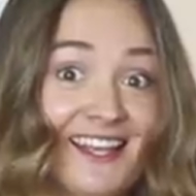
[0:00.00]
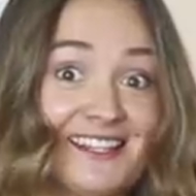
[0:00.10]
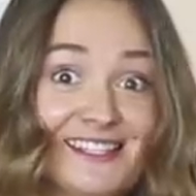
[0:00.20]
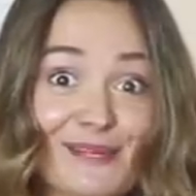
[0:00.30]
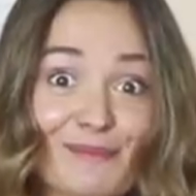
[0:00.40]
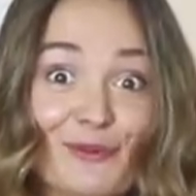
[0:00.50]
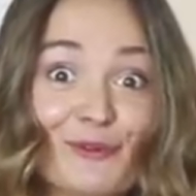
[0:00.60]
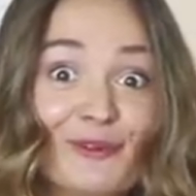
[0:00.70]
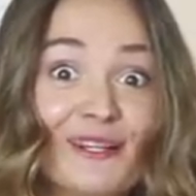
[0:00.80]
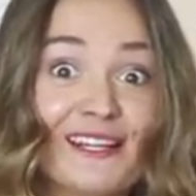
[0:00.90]

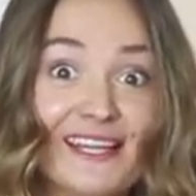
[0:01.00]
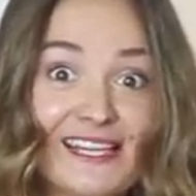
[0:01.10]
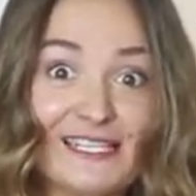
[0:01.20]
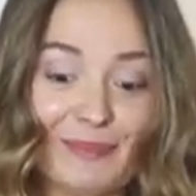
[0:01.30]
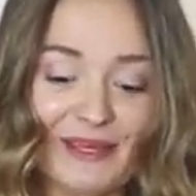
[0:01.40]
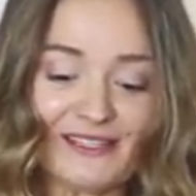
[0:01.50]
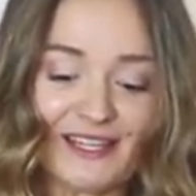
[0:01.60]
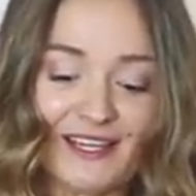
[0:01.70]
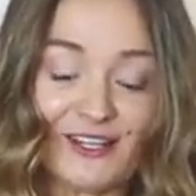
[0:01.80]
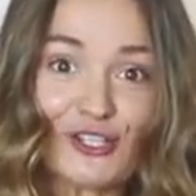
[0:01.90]
Simple, easy
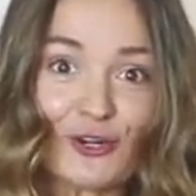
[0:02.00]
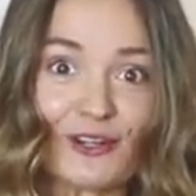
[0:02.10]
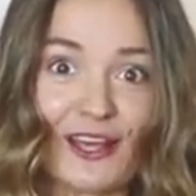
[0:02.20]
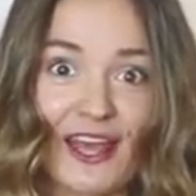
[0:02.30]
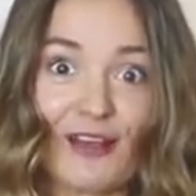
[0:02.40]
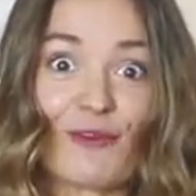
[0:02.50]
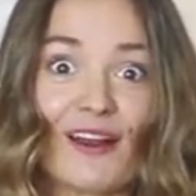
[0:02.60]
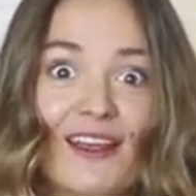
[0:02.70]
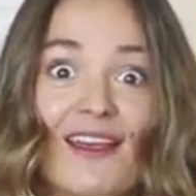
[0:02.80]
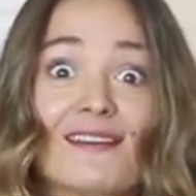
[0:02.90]
peasy chocolate cake
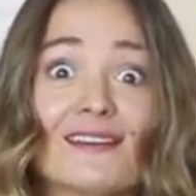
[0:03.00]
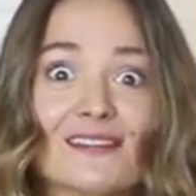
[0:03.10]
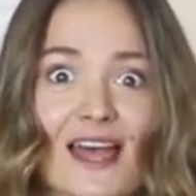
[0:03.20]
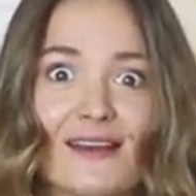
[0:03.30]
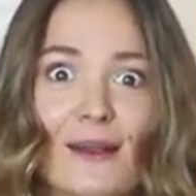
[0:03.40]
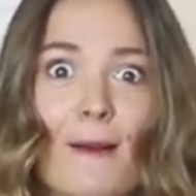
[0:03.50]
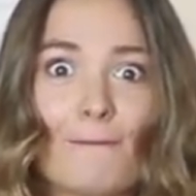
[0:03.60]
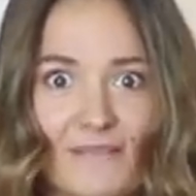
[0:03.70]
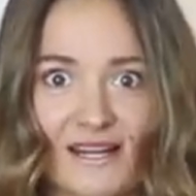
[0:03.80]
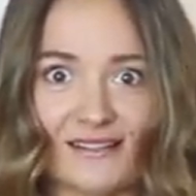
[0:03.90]
ready in 10
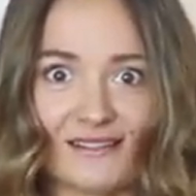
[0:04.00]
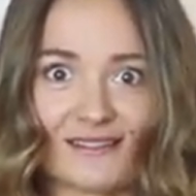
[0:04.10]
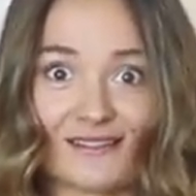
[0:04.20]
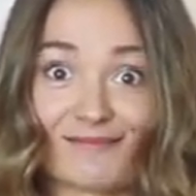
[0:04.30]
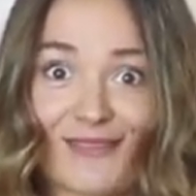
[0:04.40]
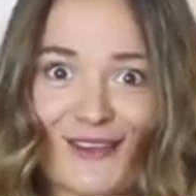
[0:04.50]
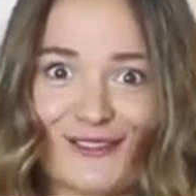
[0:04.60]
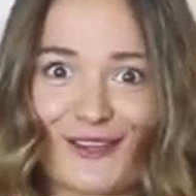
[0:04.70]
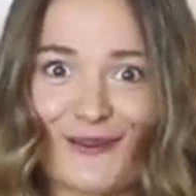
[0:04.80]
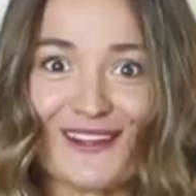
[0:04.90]
minutes.
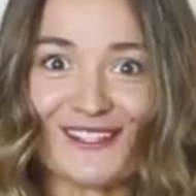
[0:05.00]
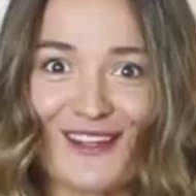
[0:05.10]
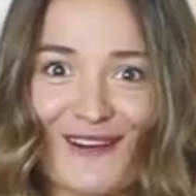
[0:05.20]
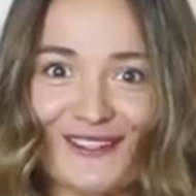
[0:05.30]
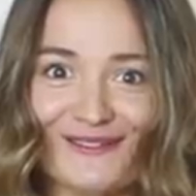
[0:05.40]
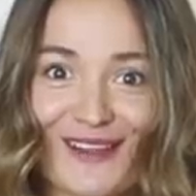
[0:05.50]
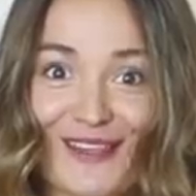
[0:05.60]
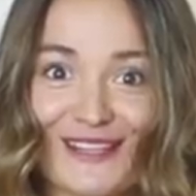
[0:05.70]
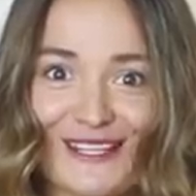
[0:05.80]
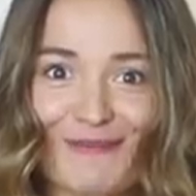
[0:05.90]
So into the oven,
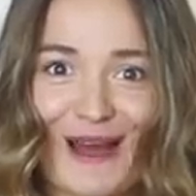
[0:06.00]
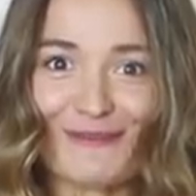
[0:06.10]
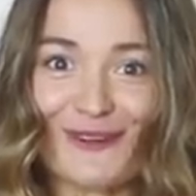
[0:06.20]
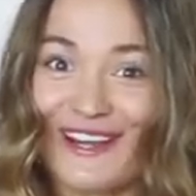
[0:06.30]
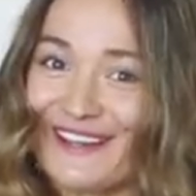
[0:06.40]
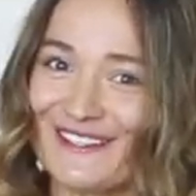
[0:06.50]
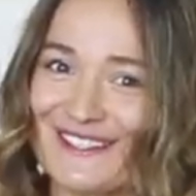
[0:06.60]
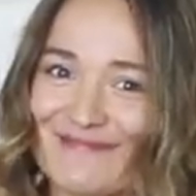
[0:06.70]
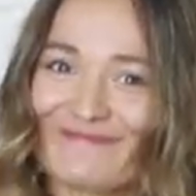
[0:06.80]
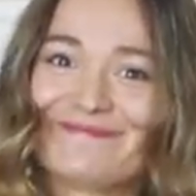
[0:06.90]
this bad boy
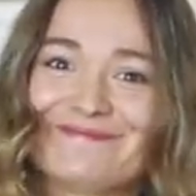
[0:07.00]
goes.